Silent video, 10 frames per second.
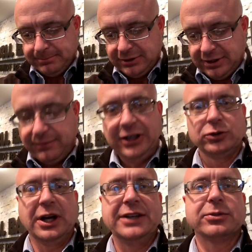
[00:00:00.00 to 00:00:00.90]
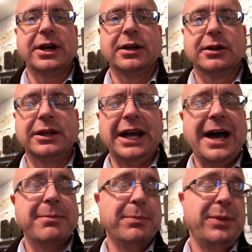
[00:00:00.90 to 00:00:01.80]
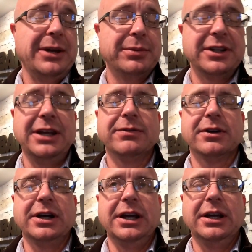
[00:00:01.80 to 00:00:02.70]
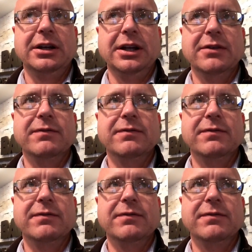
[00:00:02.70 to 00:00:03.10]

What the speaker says: To visualize regularly. I'm a big believer in